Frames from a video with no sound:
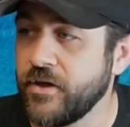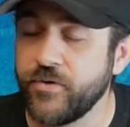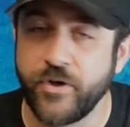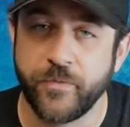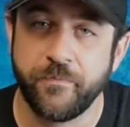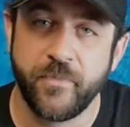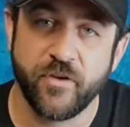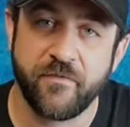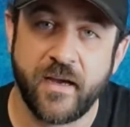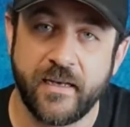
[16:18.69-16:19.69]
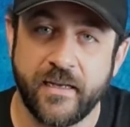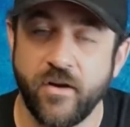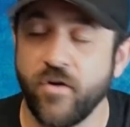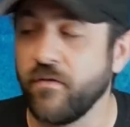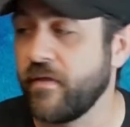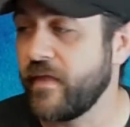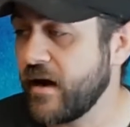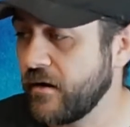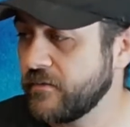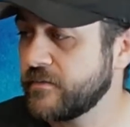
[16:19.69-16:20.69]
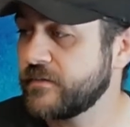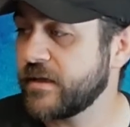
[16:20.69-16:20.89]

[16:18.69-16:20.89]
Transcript: YouTube. You'll find it over there.